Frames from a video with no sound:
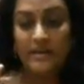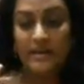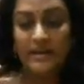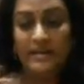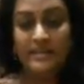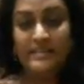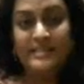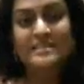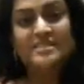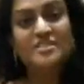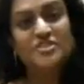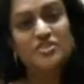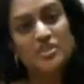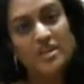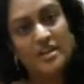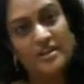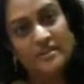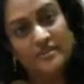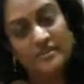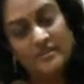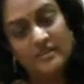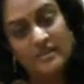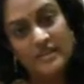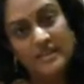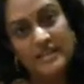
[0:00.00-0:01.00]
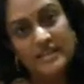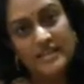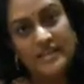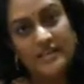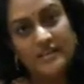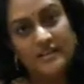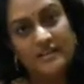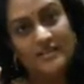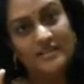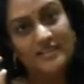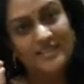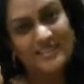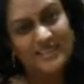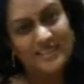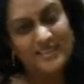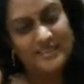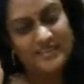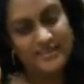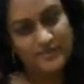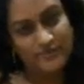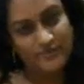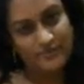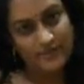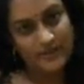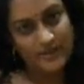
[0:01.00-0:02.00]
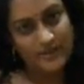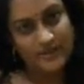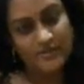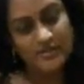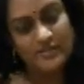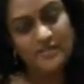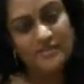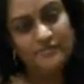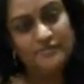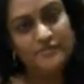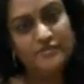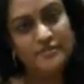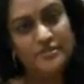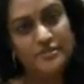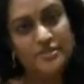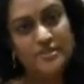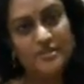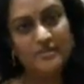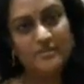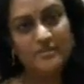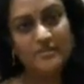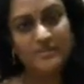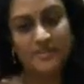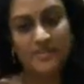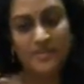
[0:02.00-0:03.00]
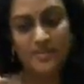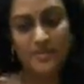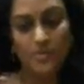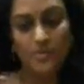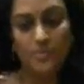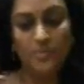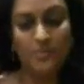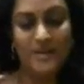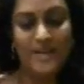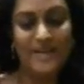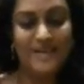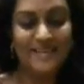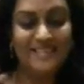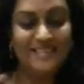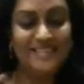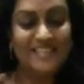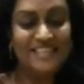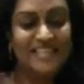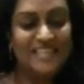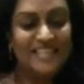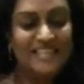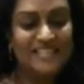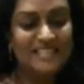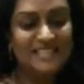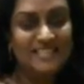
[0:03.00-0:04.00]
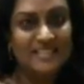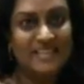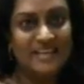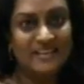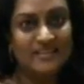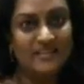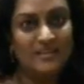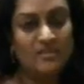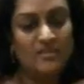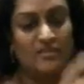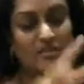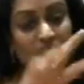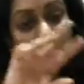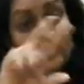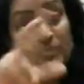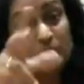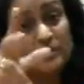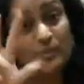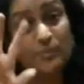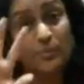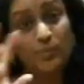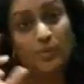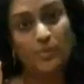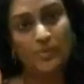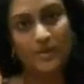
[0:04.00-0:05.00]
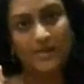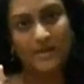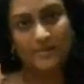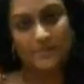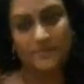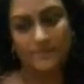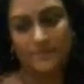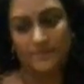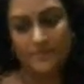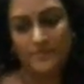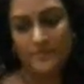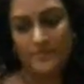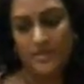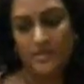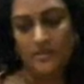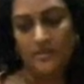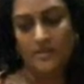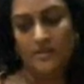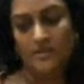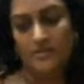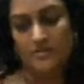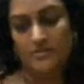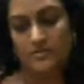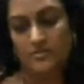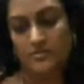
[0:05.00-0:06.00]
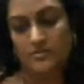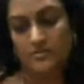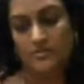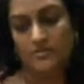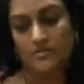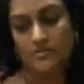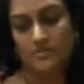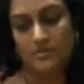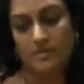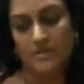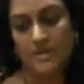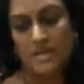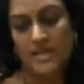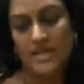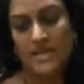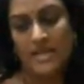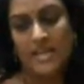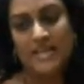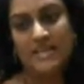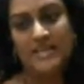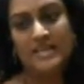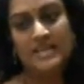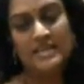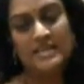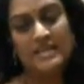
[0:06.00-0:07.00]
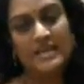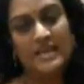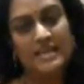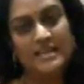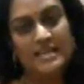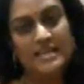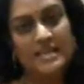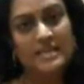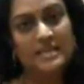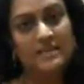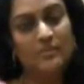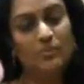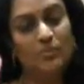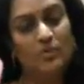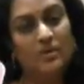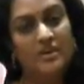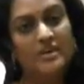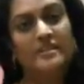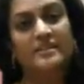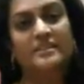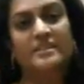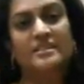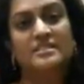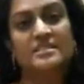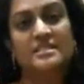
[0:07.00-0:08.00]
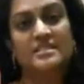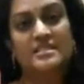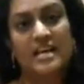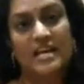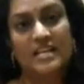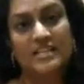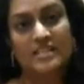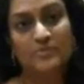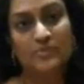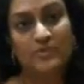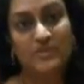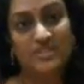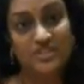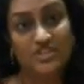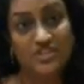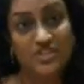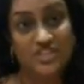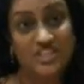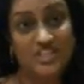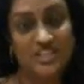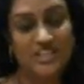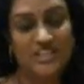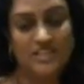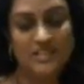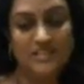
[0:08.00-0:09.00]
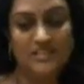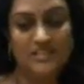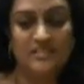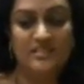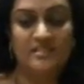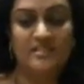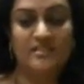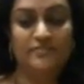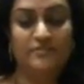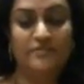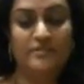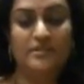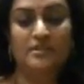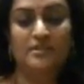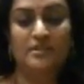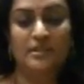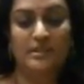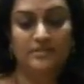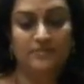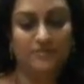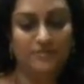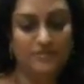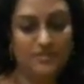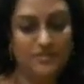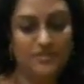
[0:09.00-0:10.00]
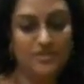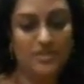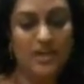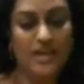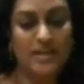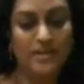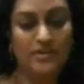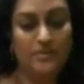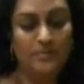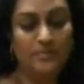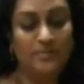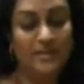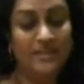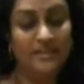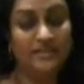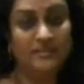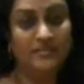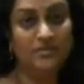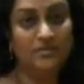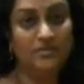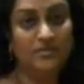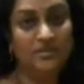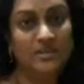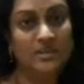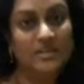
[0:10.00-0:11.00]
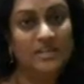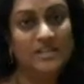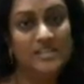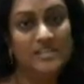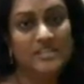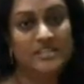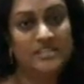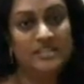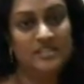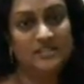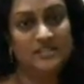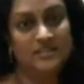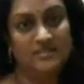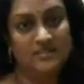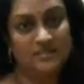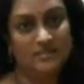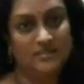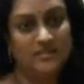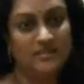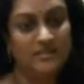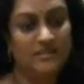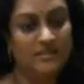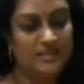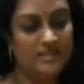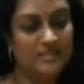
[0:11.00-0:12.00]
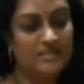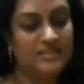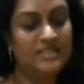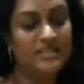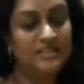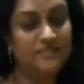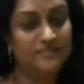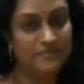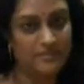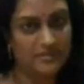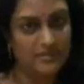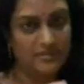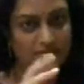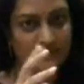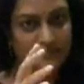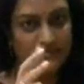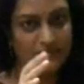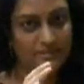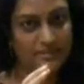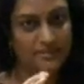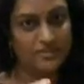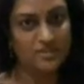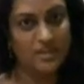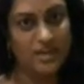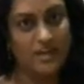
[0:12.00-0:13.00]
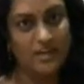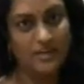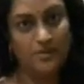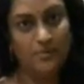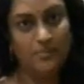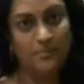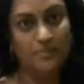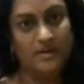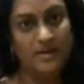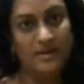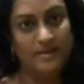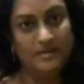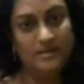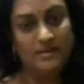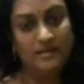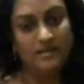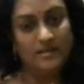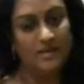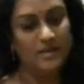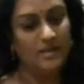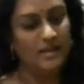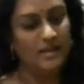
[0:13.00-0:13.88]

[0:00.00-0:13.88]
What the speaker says: It is generally a little difficult for children to blend these letters with a vowel. So any word that starts with G, it's difficult for the child to blend, or T, it's difficult for the child to blend.